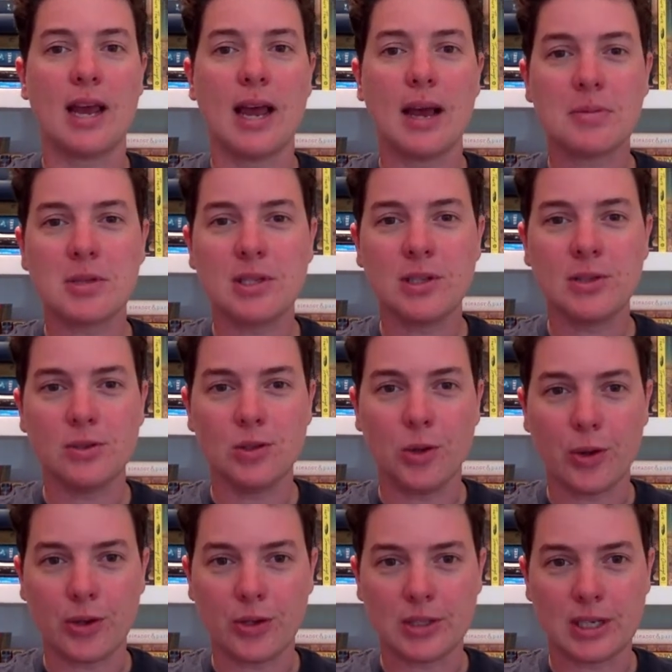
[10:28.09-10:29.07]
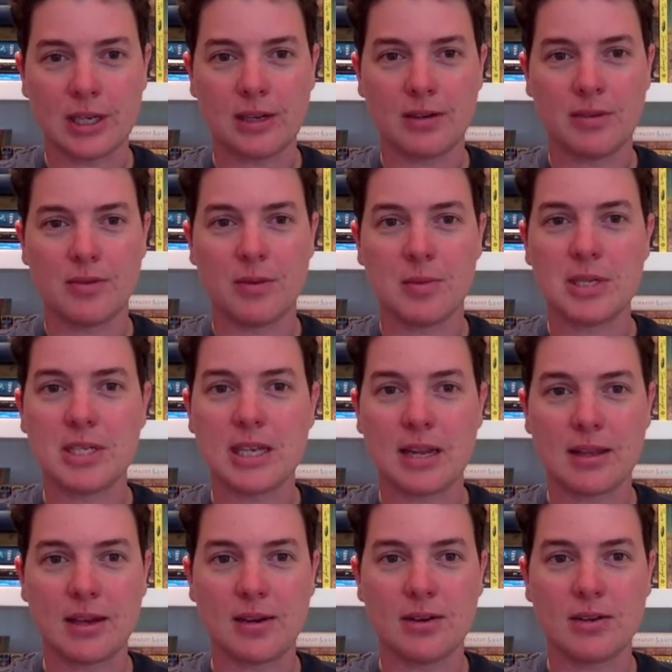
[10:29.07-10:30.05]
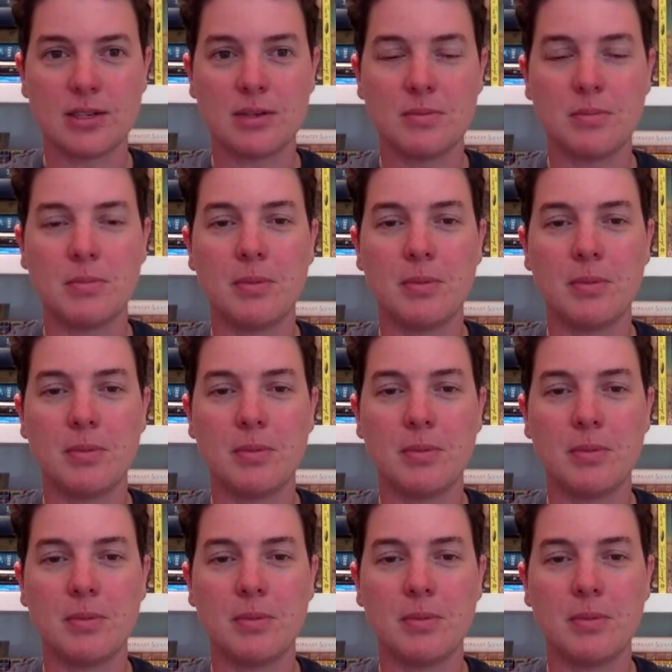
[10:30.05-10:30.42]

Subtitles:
absolute loyalty from his Death Eaters,